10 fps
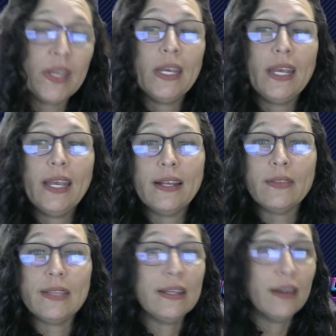And
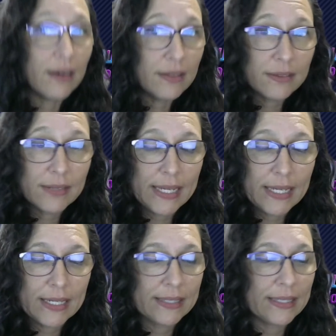on the other
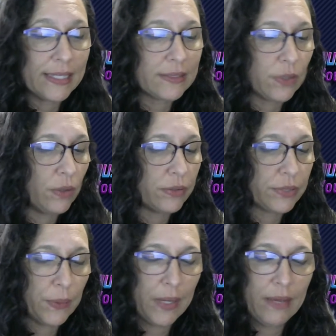hand, it's
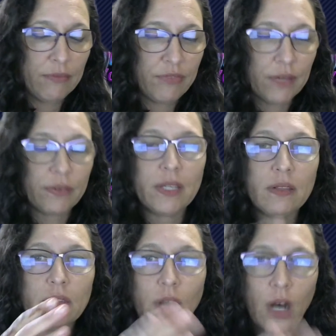also a very
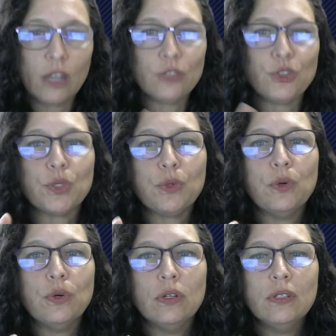
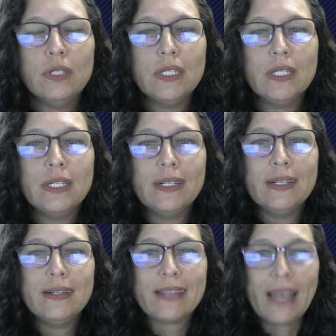logical
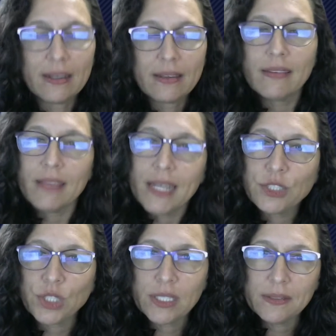
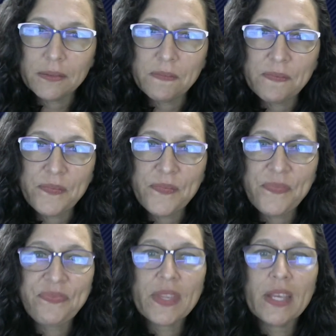calculation,
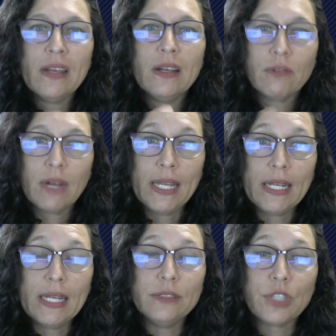right?
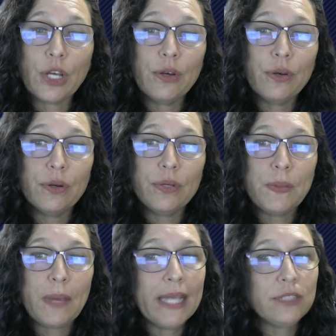And so you
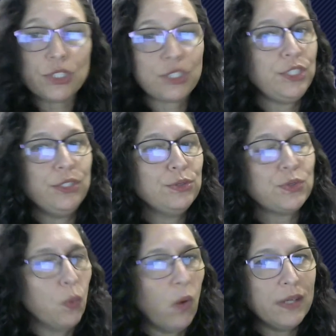can't just use
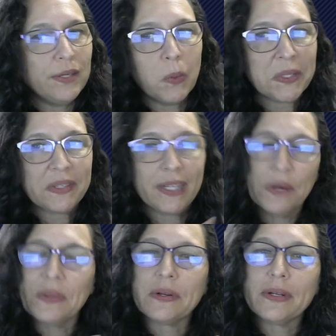one or the
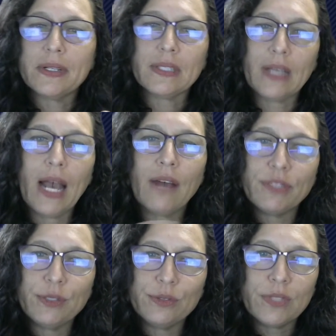other. You have
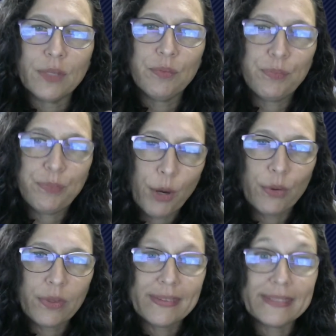to use them
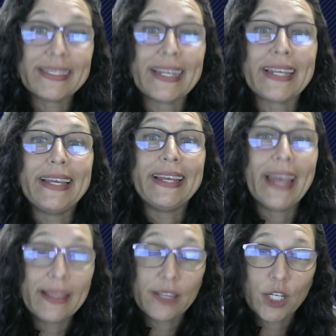both
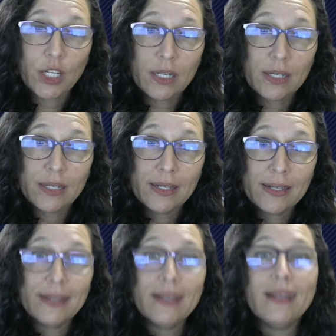together.
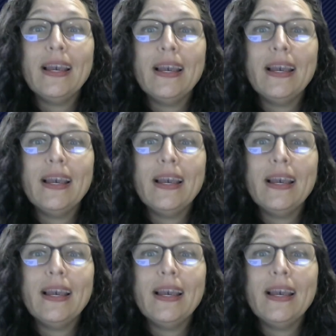And